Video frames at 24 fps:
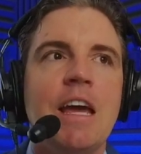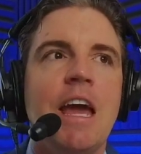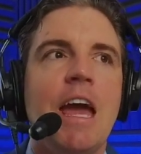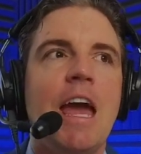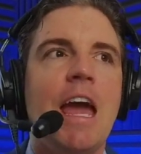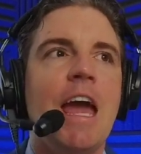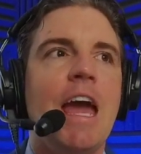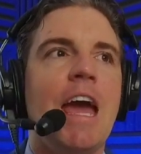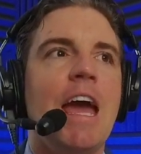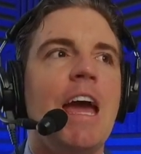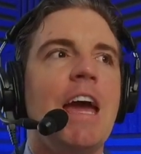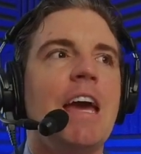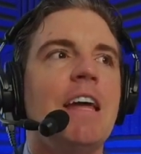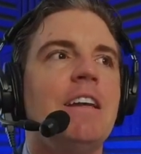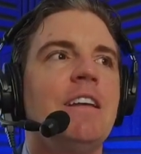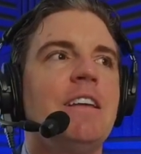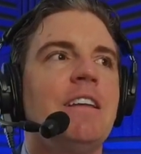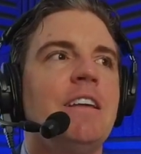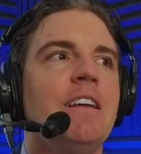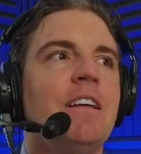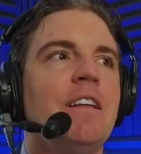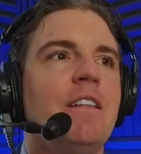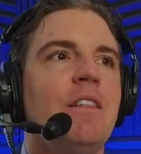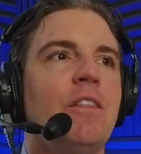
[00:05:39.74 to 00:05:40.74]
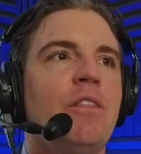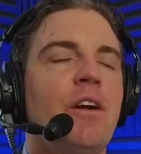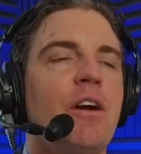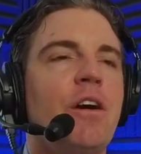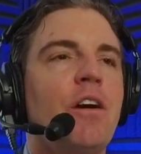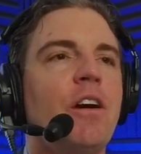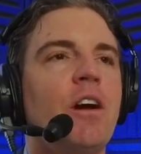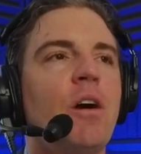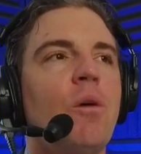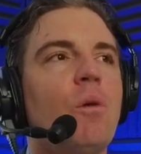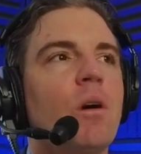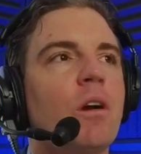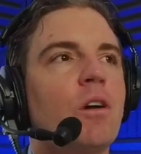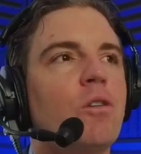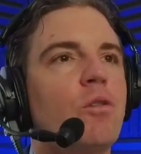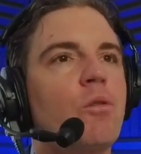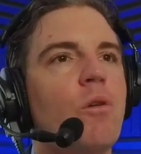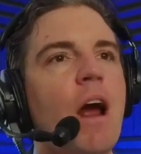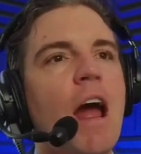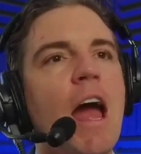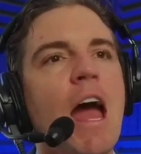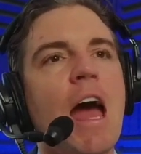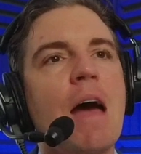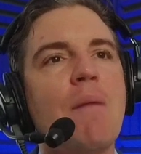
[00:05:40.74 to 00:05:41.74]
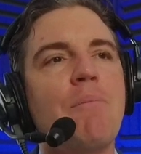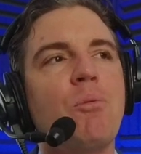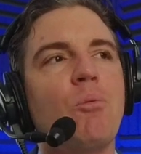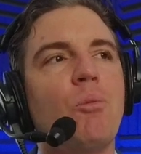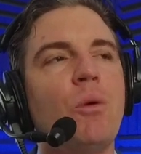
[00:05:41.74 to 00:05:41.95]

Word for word: and they're going crap.